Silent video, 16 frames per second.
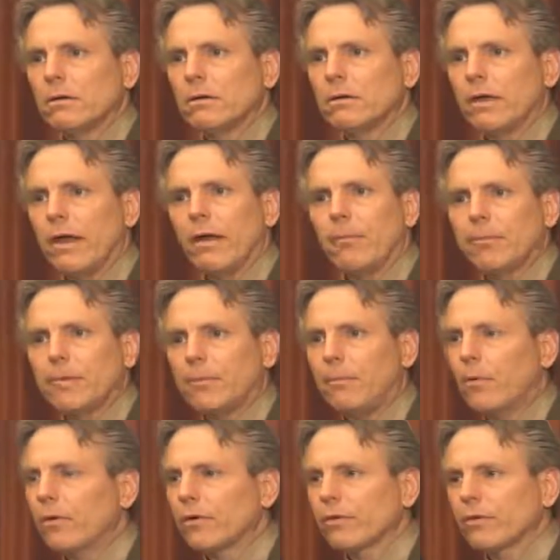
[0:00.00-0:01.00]
To help the
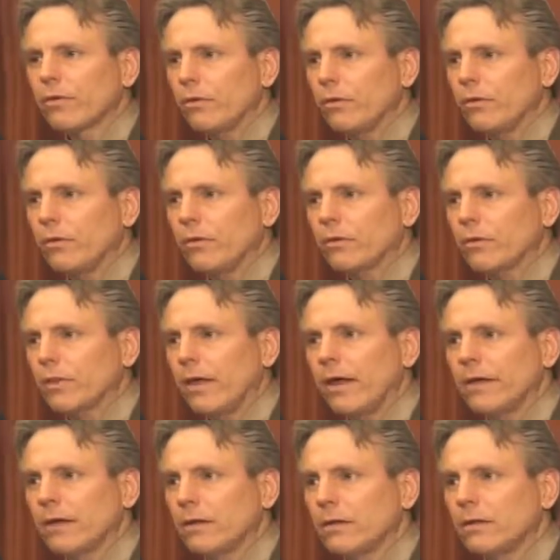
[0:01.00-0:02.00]
poor soul that's
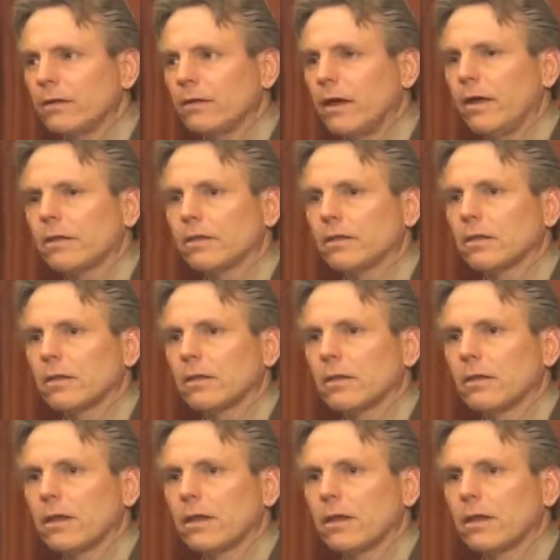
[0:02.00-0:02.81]
lying in the dust.